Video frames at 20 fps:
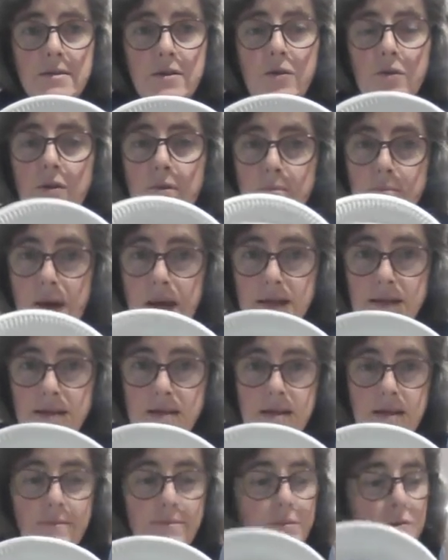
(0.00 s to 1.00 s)
you could
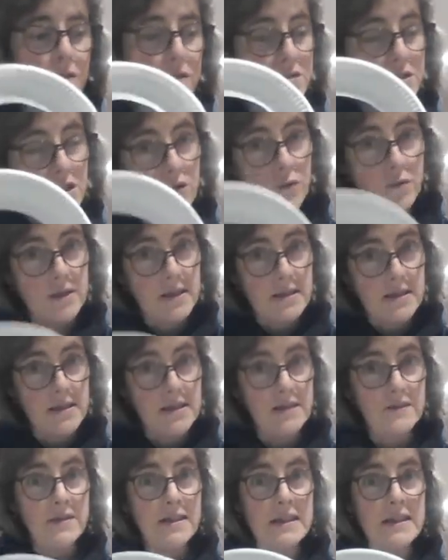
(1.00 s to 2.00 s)
paint it, but obviously you will need
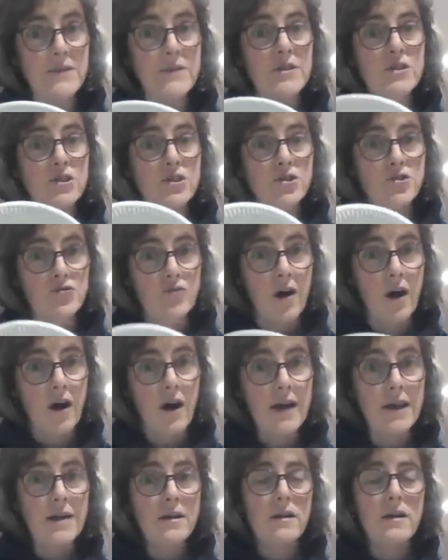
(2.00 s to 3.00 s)
to leave it to
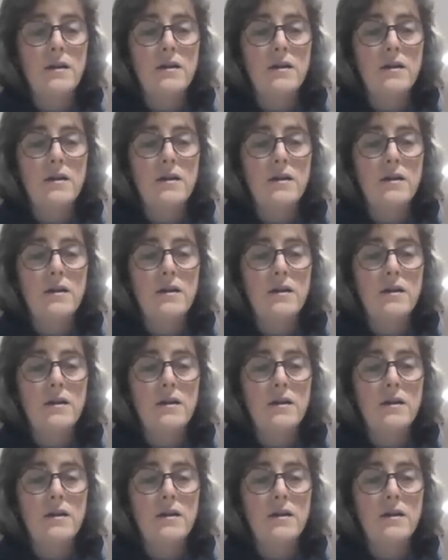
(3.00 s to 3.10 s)
dry.